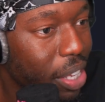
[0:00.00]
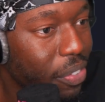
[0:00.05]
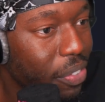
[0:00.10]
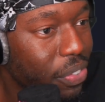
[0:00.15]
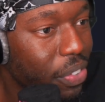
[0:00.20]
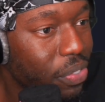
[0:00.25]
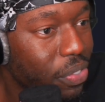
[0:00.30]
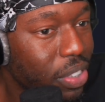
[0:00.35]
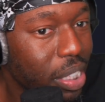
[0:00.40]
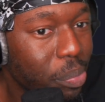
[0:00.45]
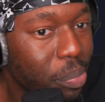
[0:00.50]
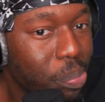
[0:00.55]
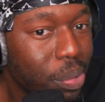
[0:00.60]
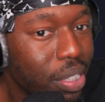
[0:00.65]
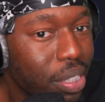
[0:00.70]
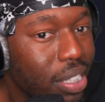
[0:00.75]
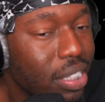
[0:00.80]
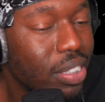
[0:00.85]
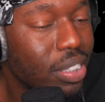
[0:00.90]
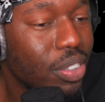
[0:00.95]

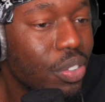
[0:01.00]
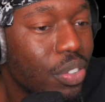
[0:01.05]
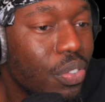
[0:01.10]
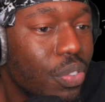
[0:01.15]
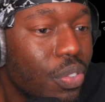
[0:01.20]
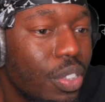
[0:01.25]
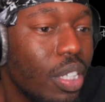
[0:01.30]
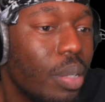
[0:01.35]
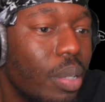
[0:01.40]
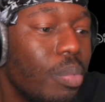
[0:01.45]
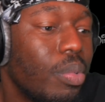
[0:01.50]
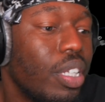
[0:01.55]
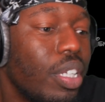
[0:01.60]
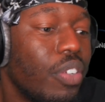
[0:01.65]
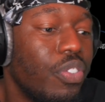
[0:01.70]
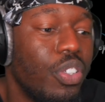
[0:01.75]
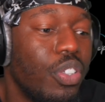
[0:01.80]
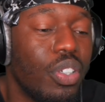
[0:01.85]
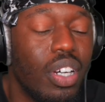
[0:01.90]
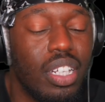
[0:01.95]
15+, you feel me?
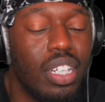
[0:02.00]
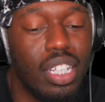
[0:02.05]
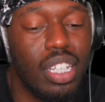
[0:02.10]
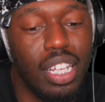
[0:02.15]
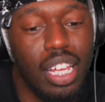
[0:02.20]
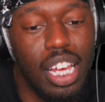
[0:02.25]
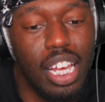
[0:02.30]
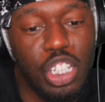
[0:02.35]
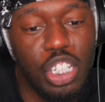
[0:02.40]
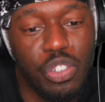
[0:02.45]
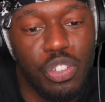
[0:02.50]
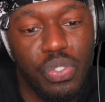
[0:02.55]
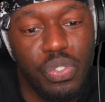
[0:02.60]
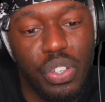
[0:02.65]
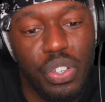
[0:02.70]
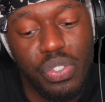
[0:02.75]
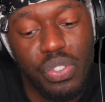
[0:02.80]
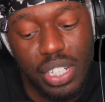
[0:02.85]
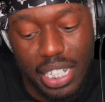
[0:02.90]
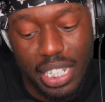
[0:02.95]
If you're under the age of
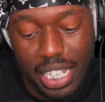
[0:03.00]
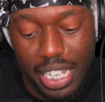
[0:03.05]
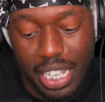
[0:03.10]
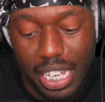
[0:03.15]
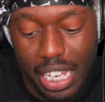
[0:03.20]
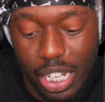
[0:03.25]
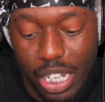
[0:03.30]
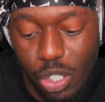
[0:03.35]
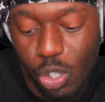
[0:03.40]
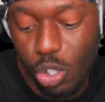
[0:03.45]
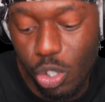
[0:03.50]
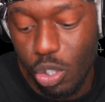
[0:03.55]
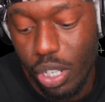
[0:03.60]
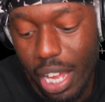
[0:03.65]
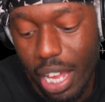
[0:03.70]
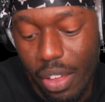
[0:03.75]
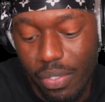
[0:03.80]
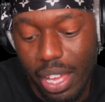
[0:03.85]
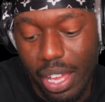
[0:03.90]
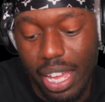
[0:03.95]
15, you should
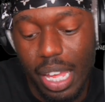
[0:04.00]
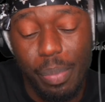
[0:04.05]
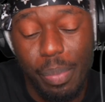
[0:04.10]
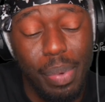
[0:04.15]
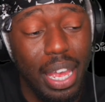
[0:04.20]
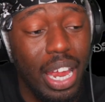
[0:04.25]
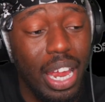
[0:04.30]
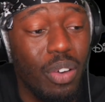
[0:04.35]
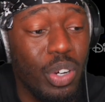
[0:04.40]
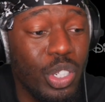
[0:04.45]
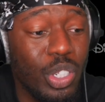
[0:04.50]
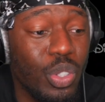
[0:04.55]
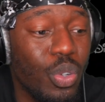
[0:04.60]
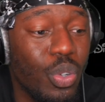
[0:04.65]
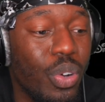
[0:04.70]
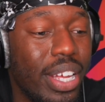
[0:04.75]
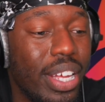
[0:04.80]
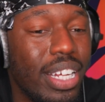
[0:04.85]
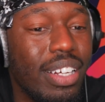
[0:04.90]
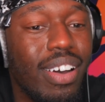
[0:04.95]
have a parent
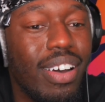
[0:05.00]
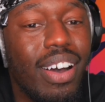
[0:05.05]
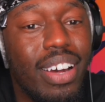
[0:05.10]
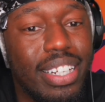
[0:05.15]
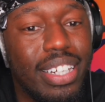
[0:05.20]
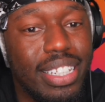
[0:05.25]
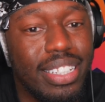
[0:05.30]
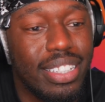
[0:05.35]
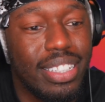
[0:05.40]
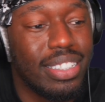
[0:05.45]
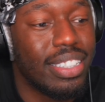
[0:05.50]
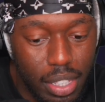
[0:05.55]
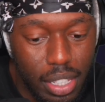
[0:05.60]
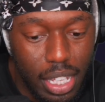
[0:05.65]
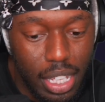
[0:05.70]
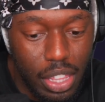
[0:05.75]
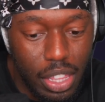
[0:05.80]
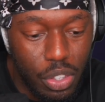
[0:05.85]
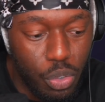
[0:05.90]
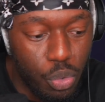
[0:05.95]
or a guardian
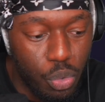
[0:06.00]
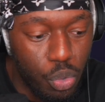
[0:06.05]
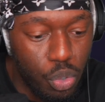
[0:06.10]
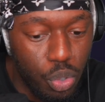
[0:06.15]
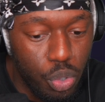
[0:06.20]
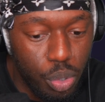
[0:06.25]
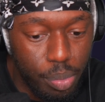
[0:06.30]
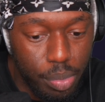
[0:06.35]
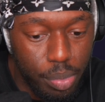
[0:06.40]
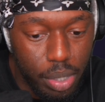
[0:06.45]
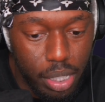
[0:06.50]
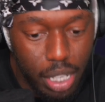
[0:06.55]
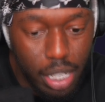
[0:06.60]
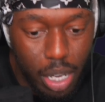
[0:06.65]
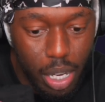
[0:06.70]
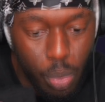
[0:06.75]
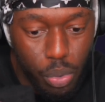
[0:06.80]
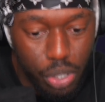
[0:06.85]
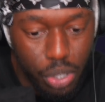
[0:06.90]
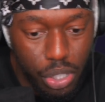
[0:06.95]
in the room,
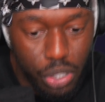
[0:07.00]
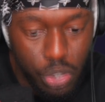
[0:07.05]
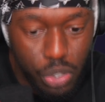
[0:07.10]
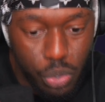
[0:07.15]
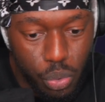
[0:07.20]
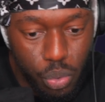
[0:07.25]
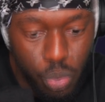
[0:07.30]
I would assume.